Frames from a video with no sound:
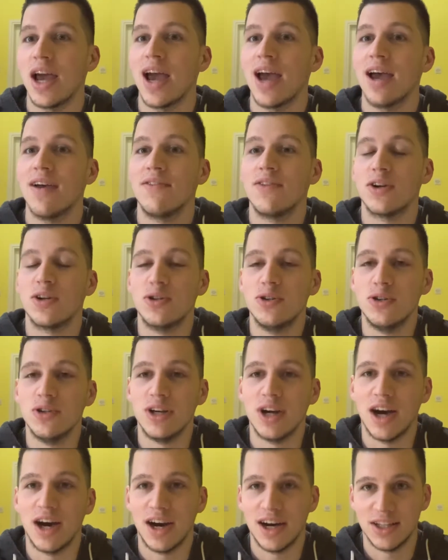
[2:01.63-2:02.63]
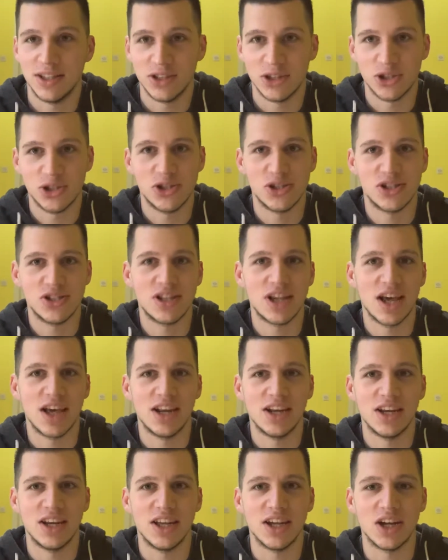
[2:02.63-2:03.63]
have a good
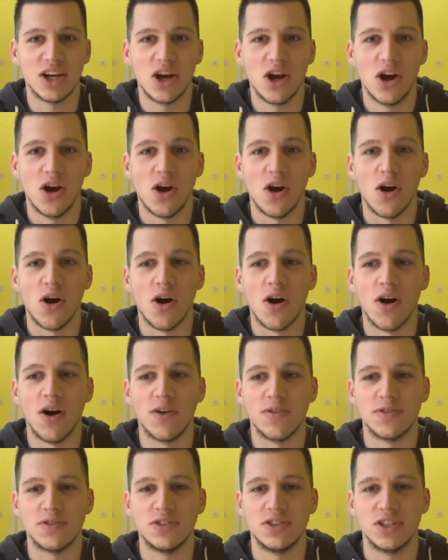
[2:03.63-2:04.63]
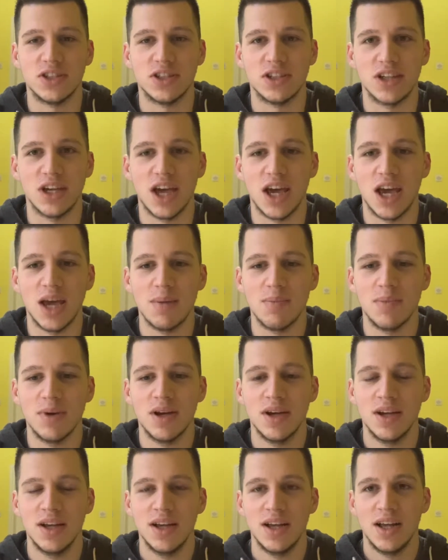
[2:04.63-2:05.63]
understanding of the
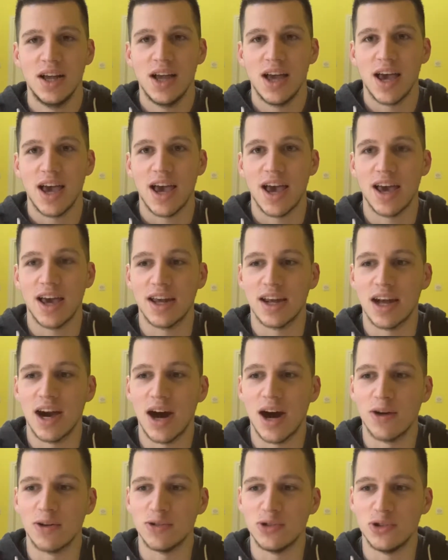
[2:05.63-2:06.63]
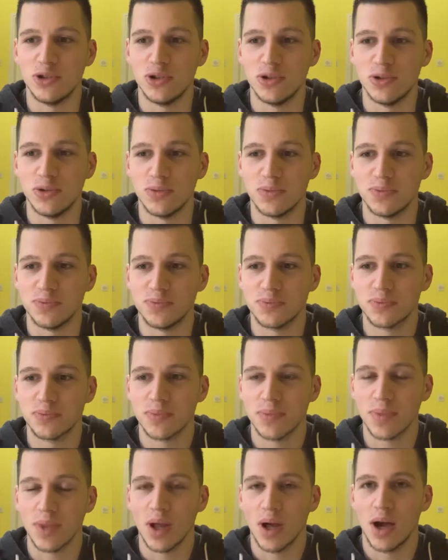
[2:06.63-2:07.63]
game and how to
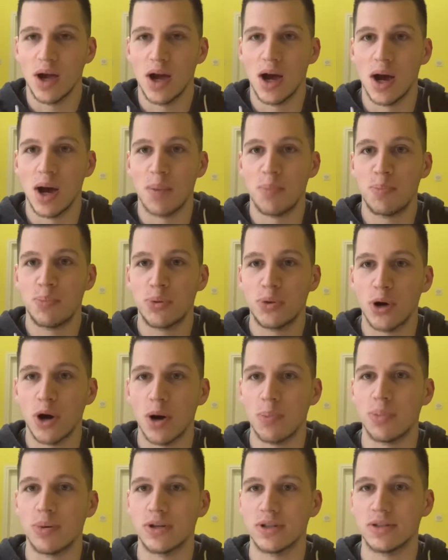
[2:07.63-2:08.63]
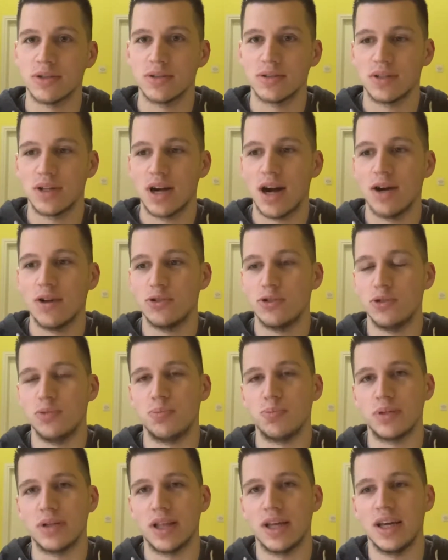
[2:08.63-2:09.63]
how to
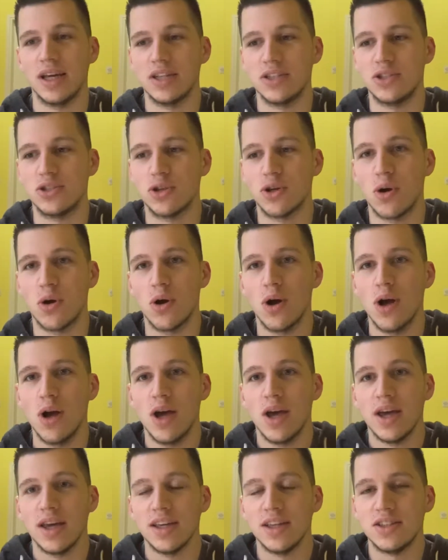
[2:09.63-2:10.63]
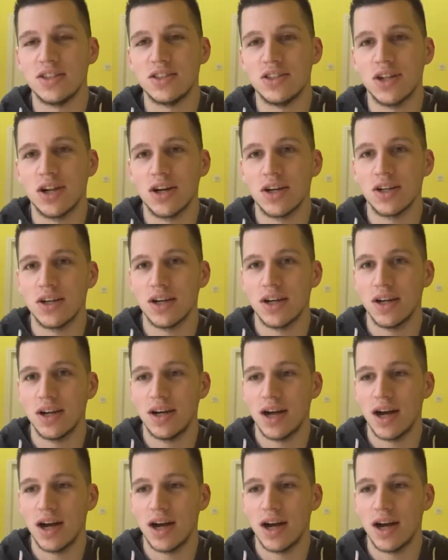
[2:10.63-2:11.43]
play it. So it's not